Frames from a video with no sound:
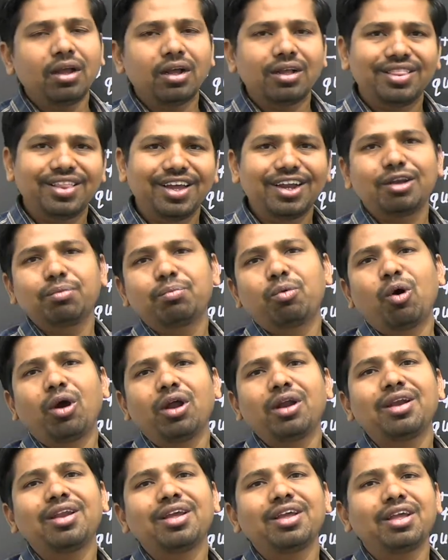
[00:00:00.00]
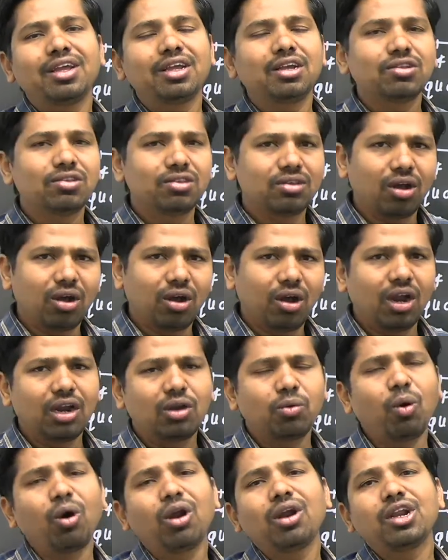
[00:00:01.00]
that point is at
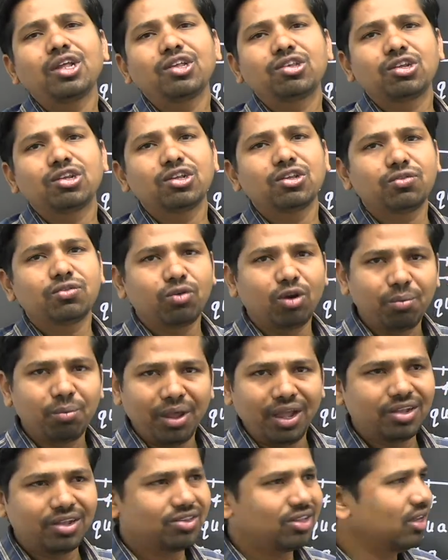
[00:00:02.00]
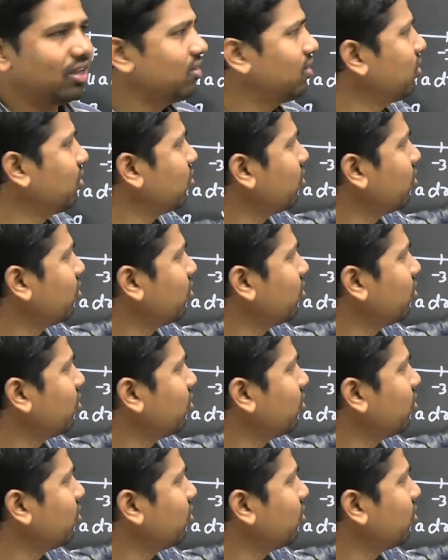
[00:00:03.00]
what distance from x-axis?